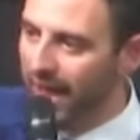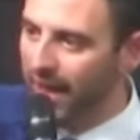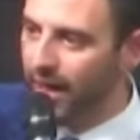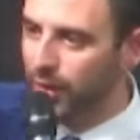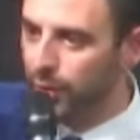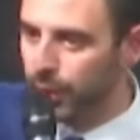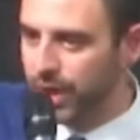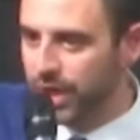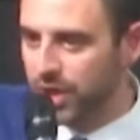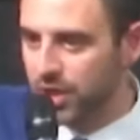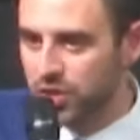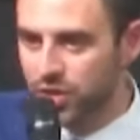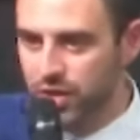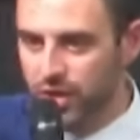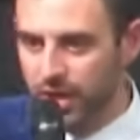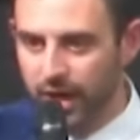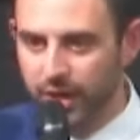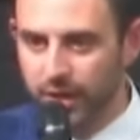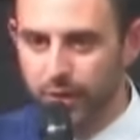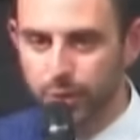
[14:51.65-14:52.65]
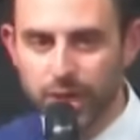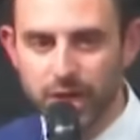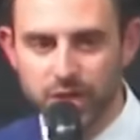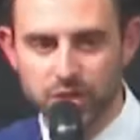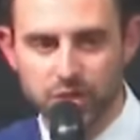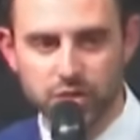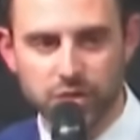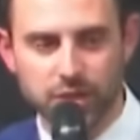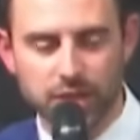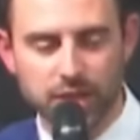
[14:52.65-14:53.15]
El Arish and
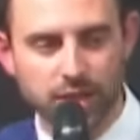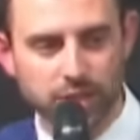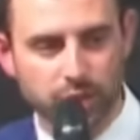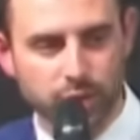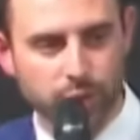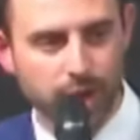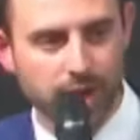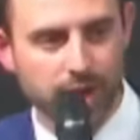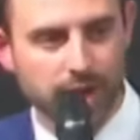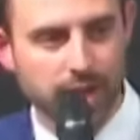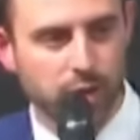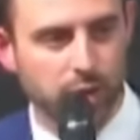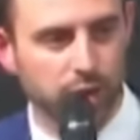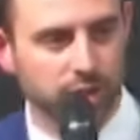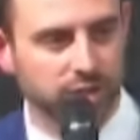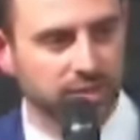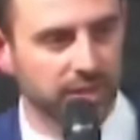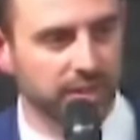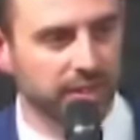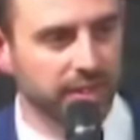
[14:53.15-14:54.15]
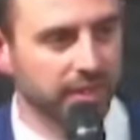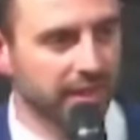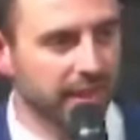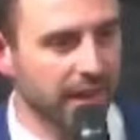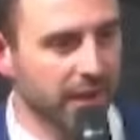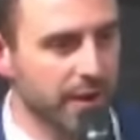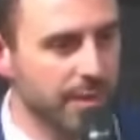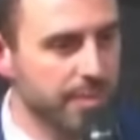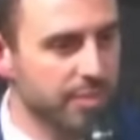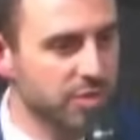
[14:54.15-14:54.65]
reach the Israeli crossing at
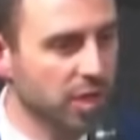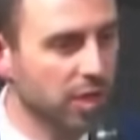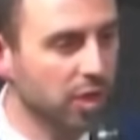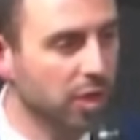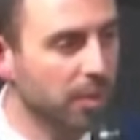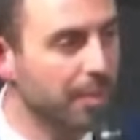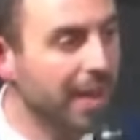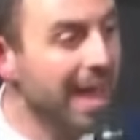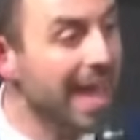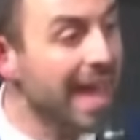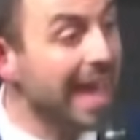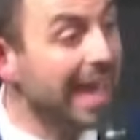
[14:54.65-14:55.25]
Kerem Shalom,